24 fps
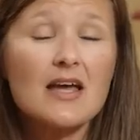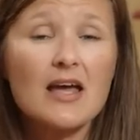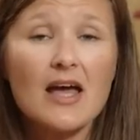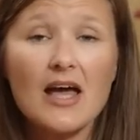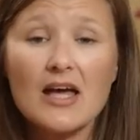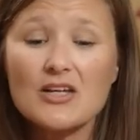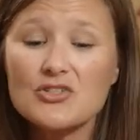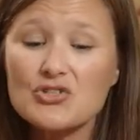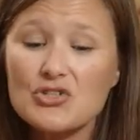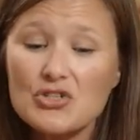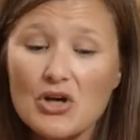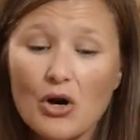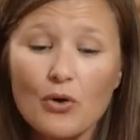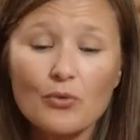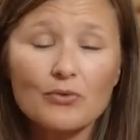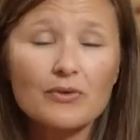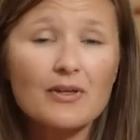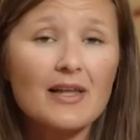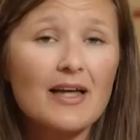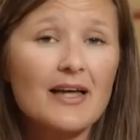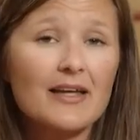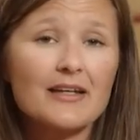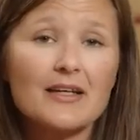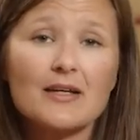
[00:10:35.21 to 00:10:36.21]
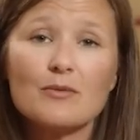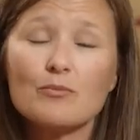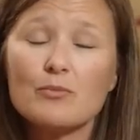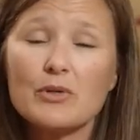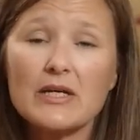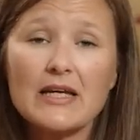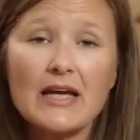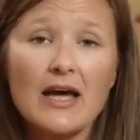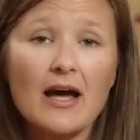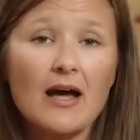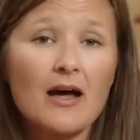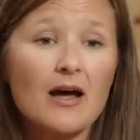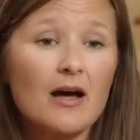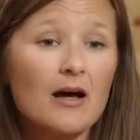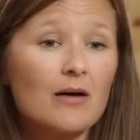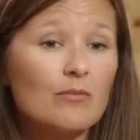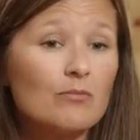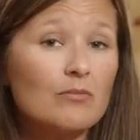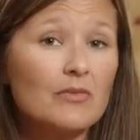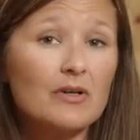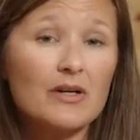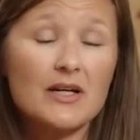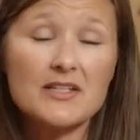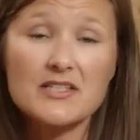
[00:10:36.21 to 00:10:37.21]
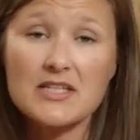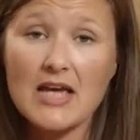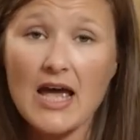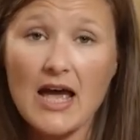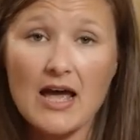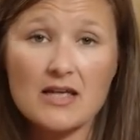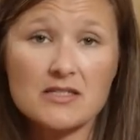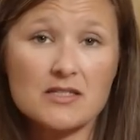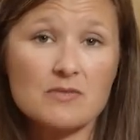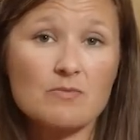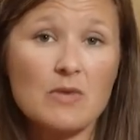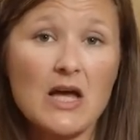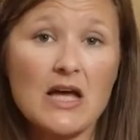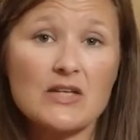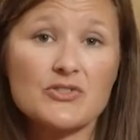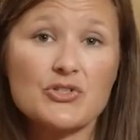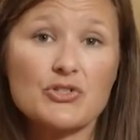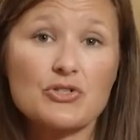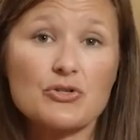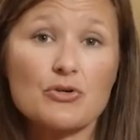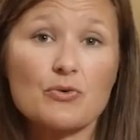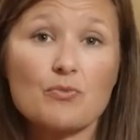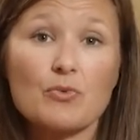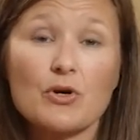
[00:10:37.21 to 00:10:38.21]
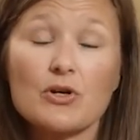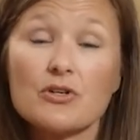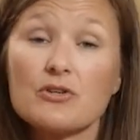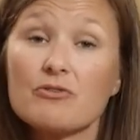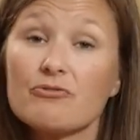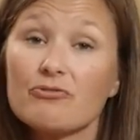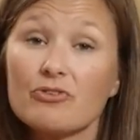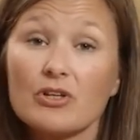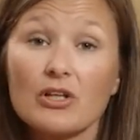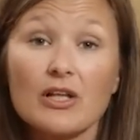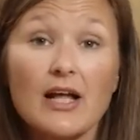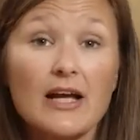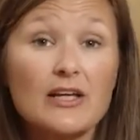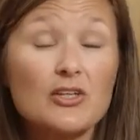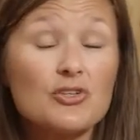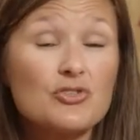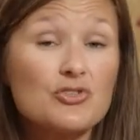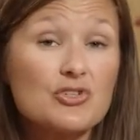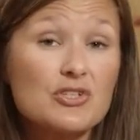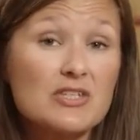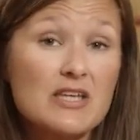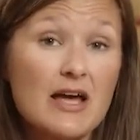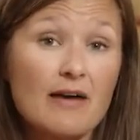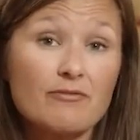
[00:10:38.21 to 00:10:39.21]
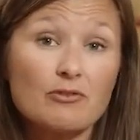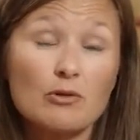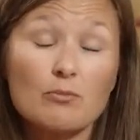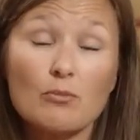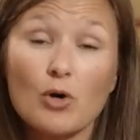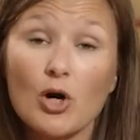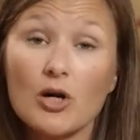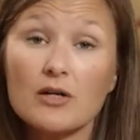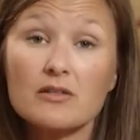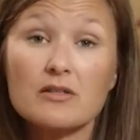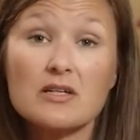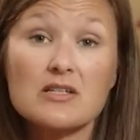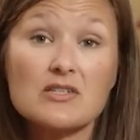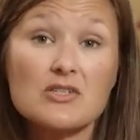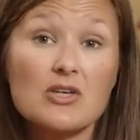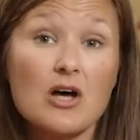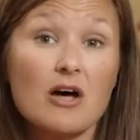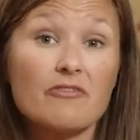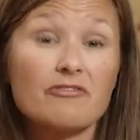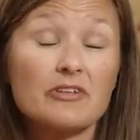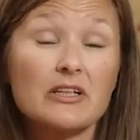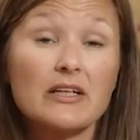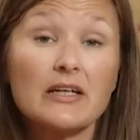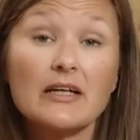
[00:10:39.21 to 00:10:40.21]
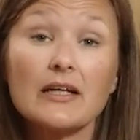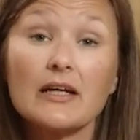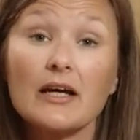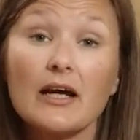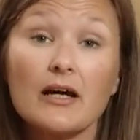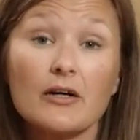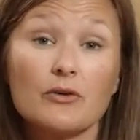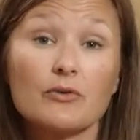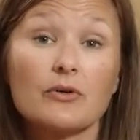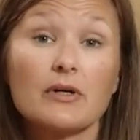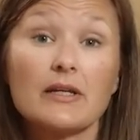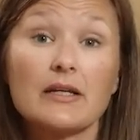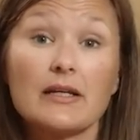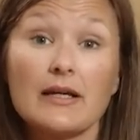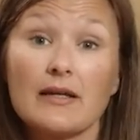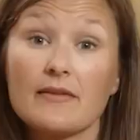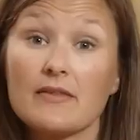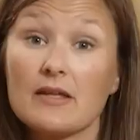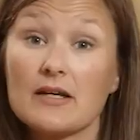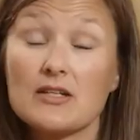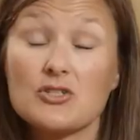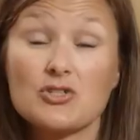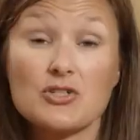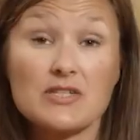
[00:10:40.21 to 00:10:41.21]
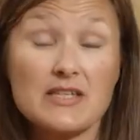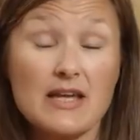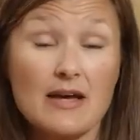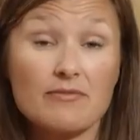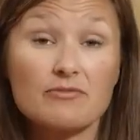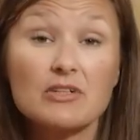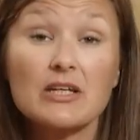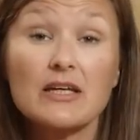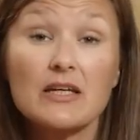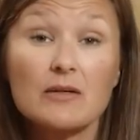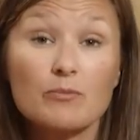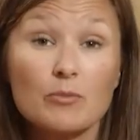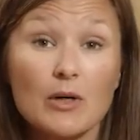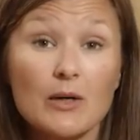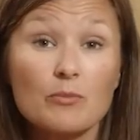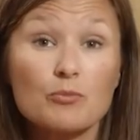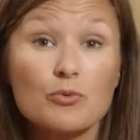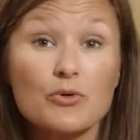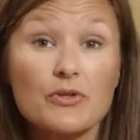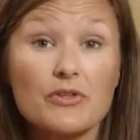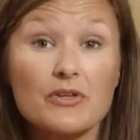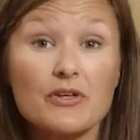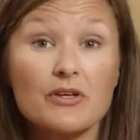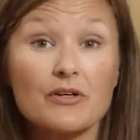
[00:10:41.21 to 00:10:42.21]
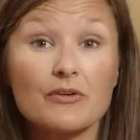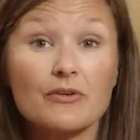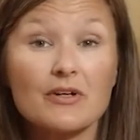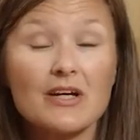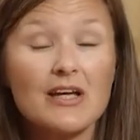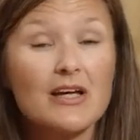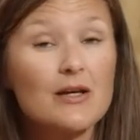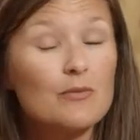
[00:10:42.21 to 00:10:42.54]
And don't let it become a taskmaster where you feel like you just have to mark things off and get going and they just have to keep up with you,